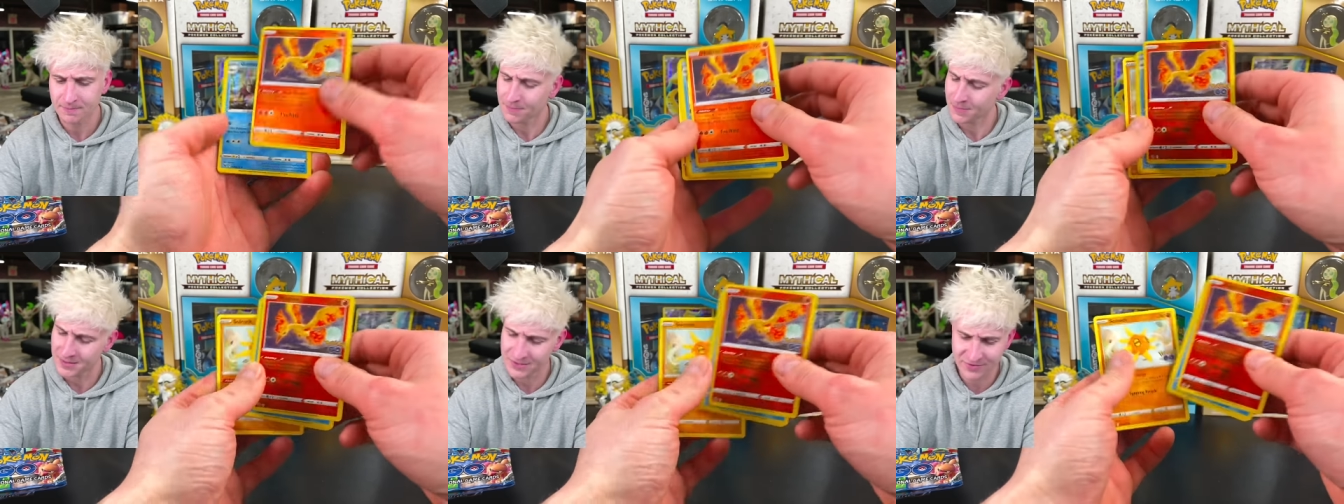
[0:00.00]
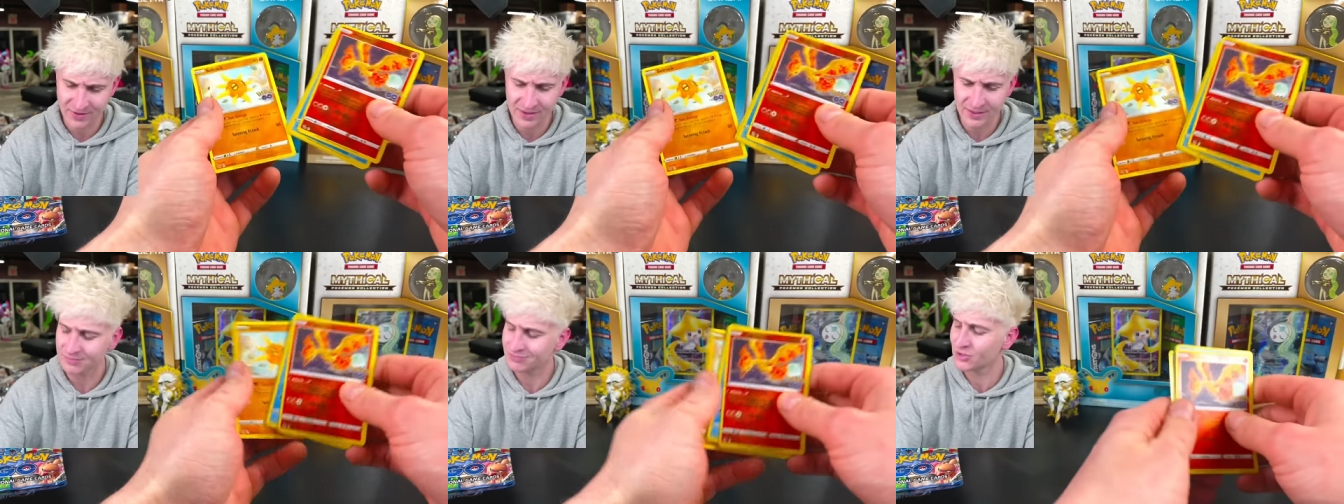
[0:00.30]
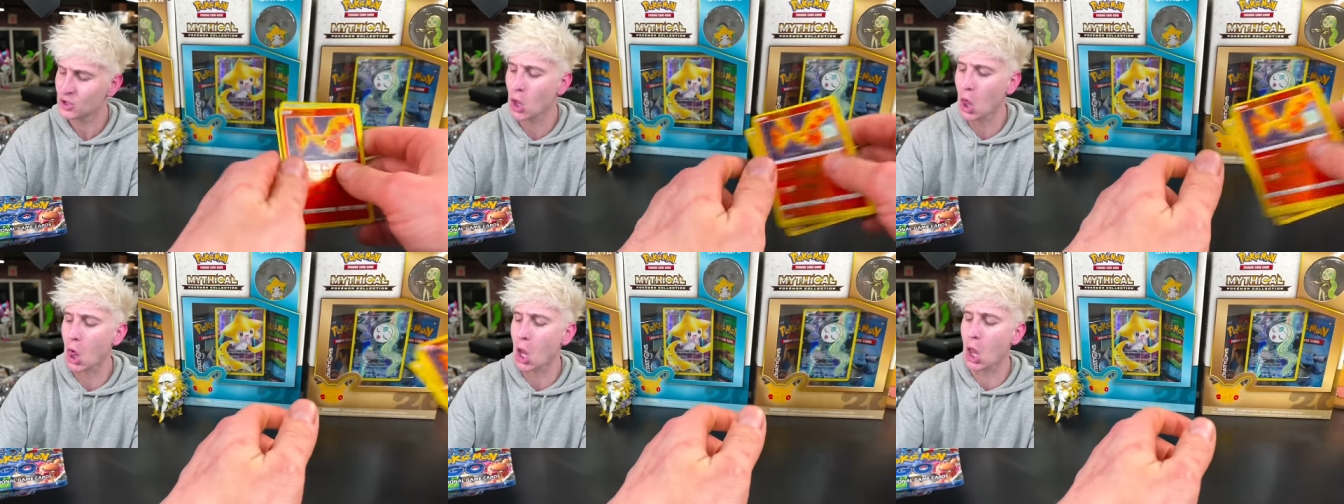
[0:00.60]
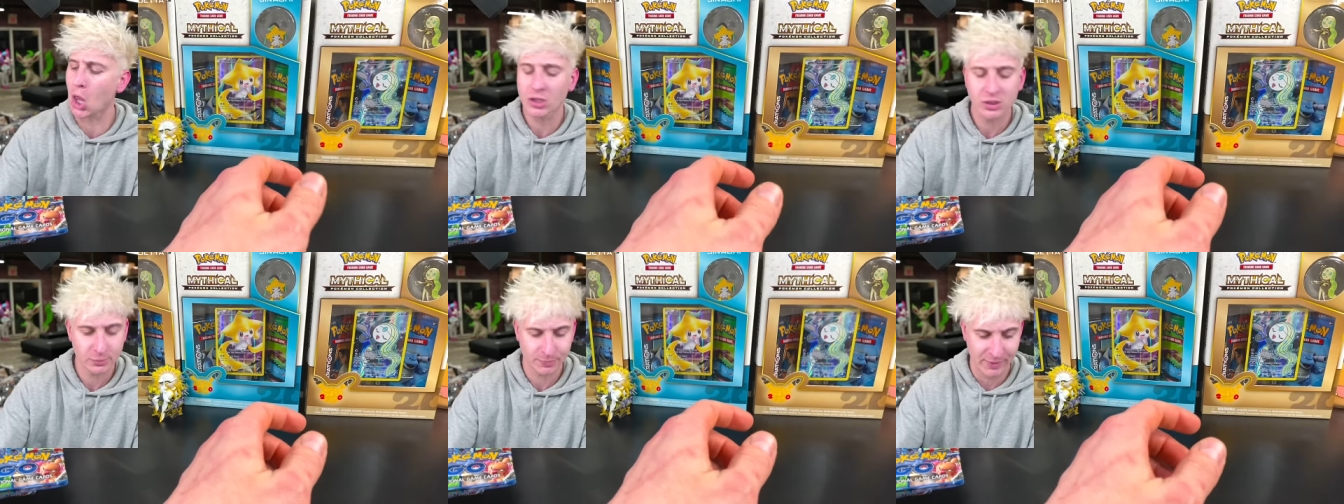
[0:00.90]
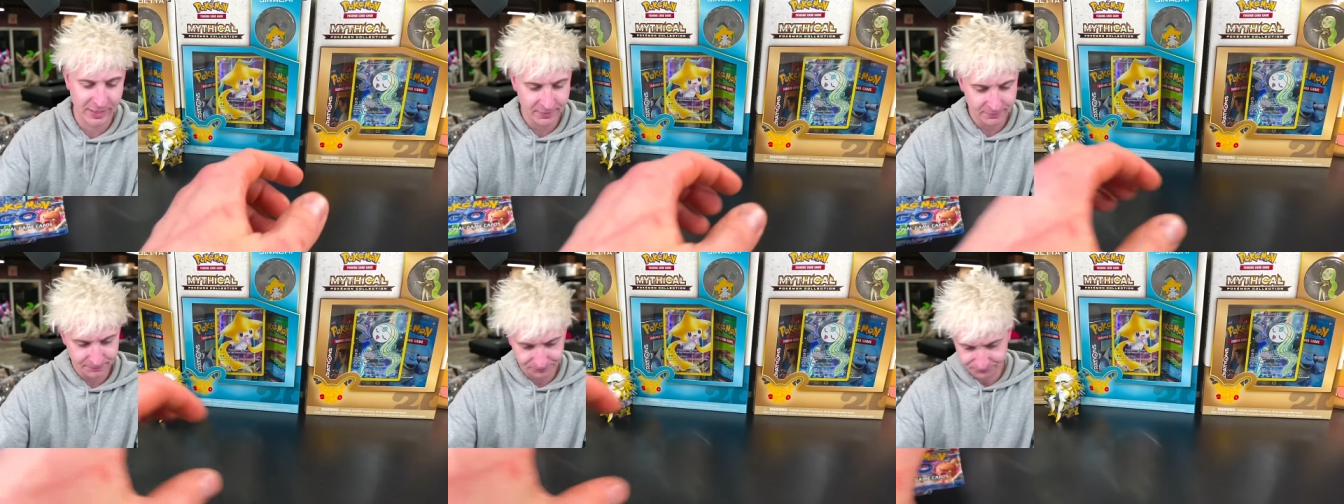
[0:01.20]
It's fine. Goal
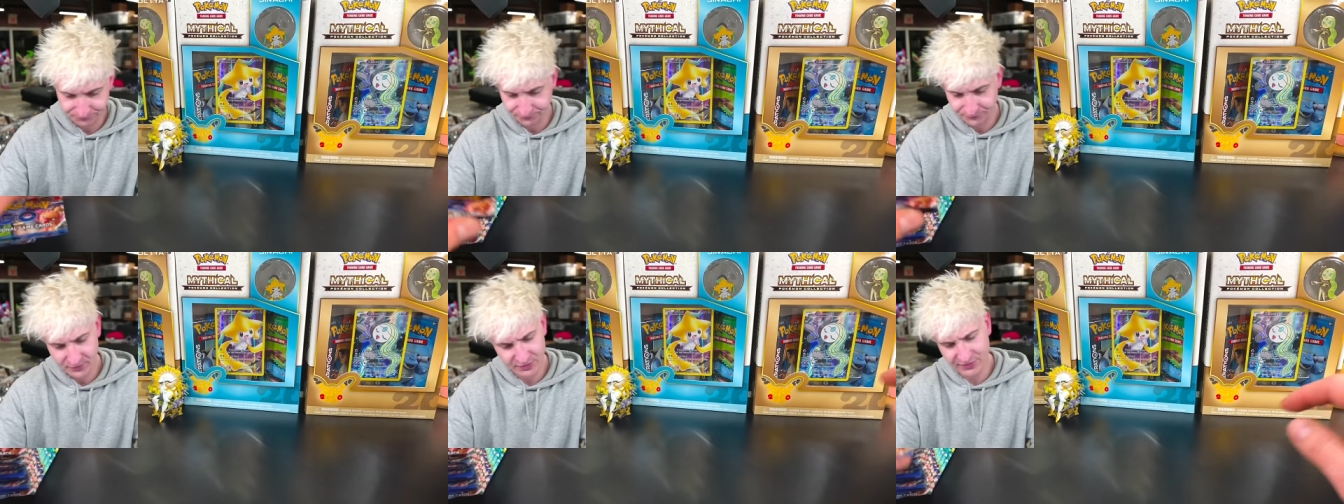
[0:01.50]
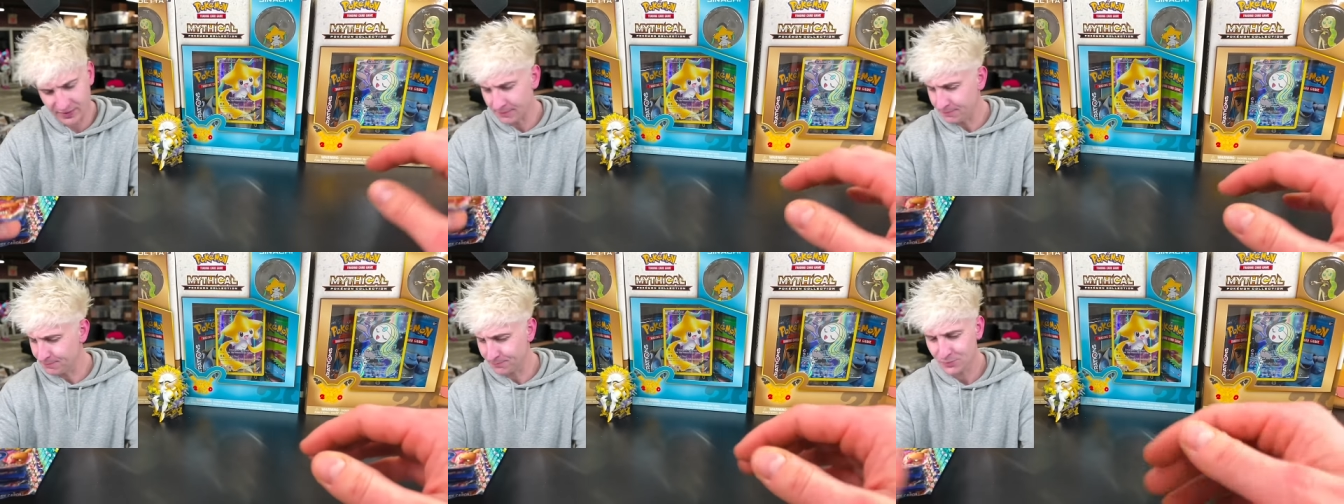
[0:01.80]
speed. It's fine.